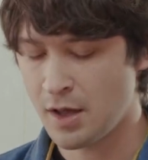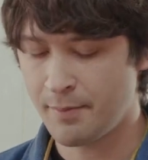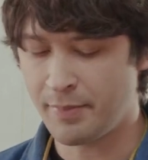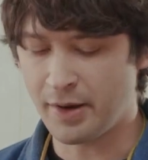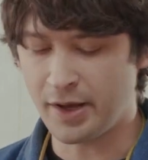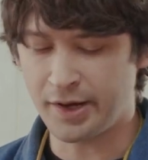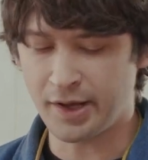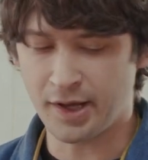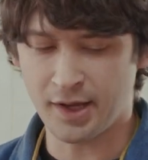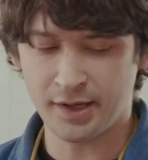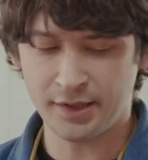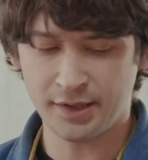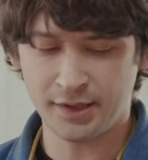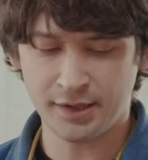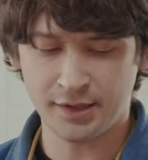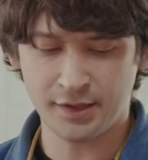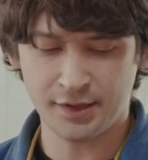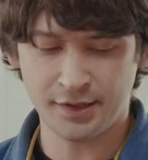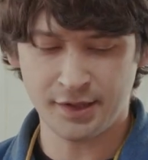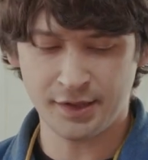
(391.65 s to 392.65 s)
But
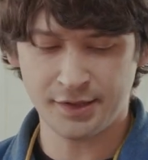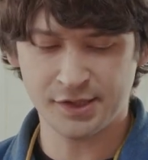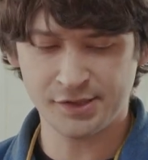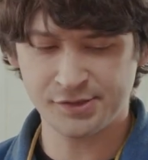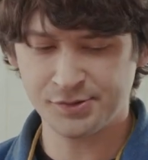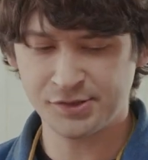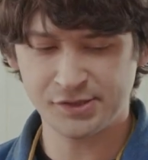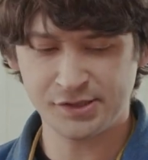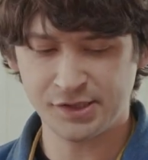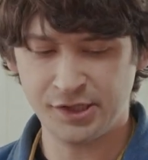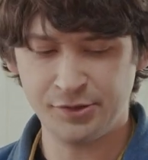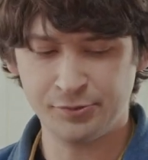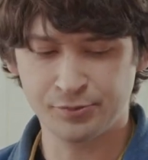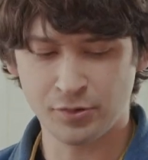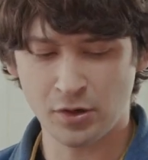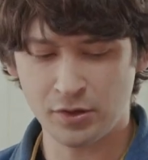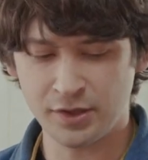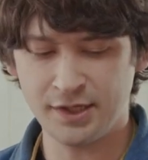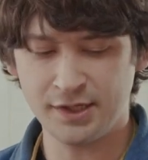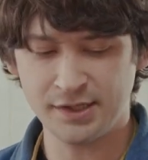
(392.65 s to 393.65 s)
this was,
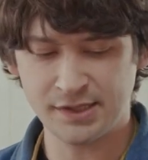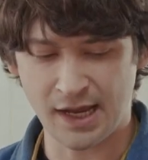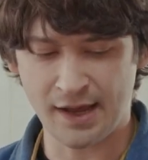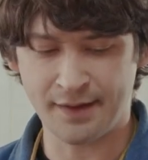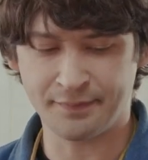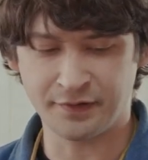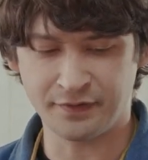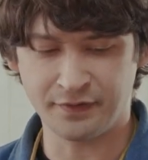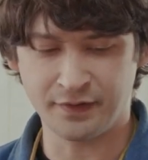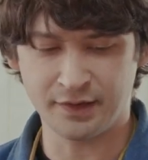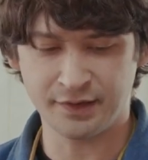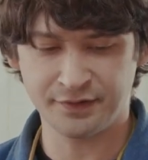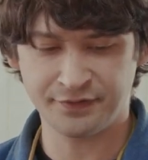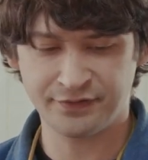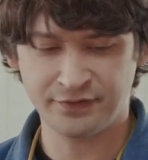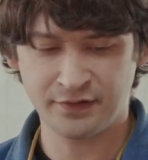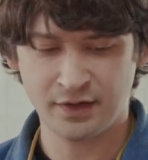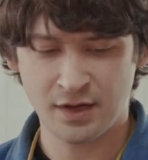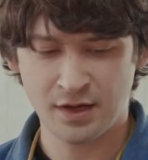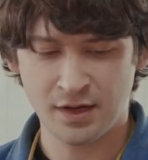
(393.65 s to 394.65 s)
he adapted
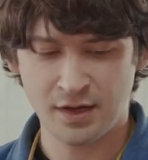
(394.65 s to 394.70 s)
this.